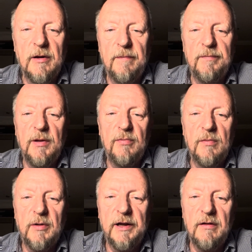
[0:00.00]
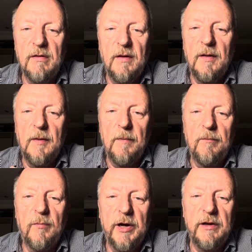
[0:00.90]
people
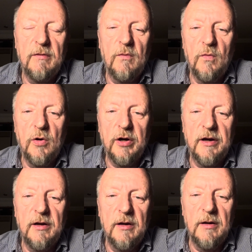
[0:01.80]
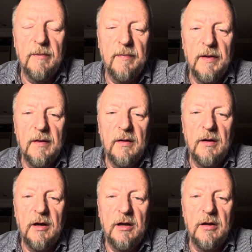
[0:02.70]
might work in
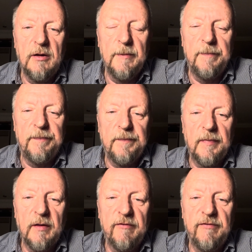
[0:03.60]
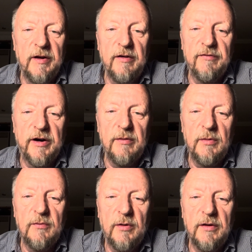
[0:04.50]
an
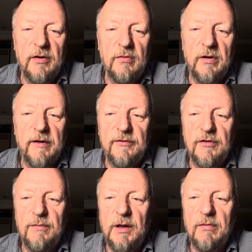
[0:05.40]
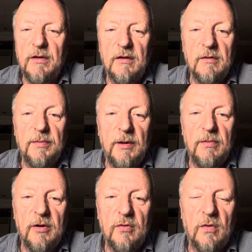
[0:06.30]
environment where they don't have to speak with other
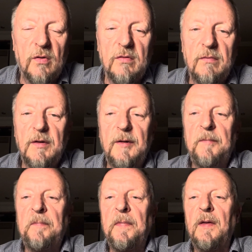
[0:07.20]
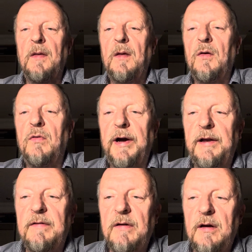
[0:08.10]
people at all. Right.